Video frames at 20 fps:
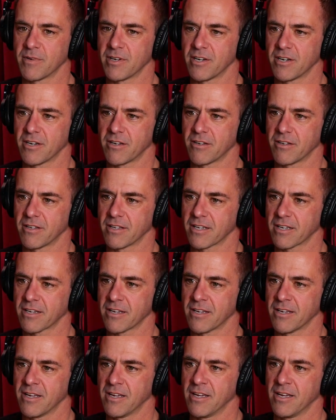You know, like
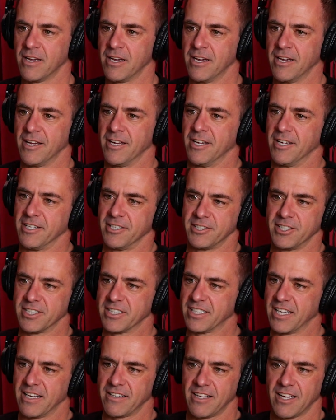
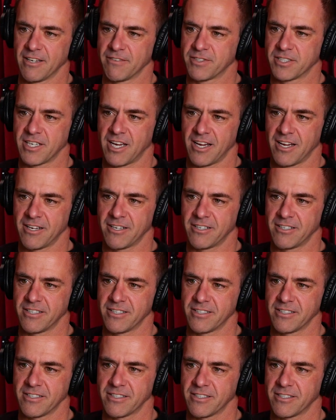just that lifestyle
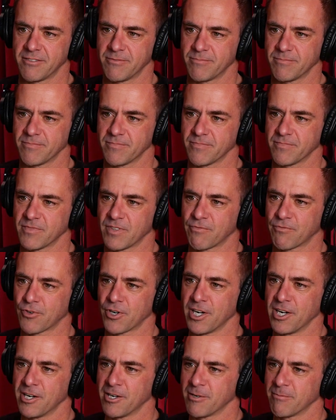and the
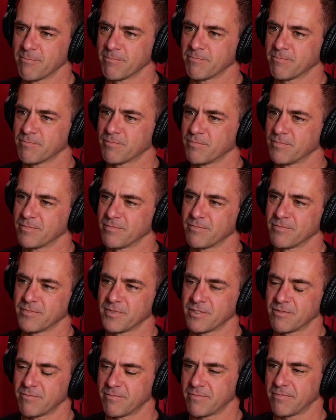freedom
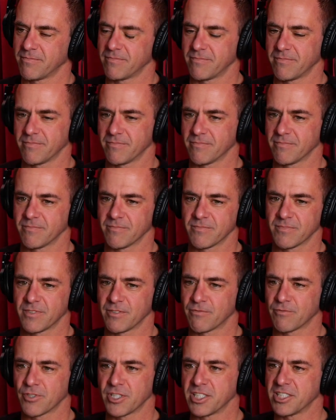and the
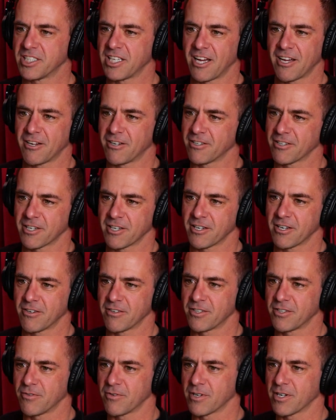freestyle. You
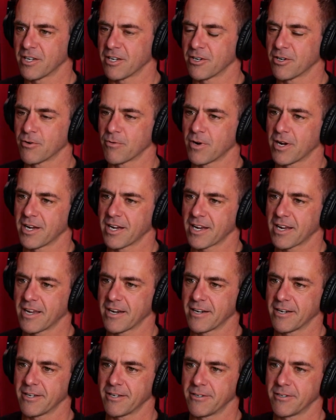know, doing it your way
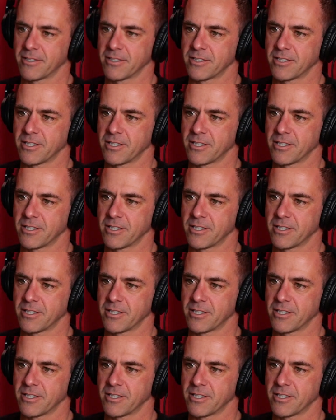kind of deal.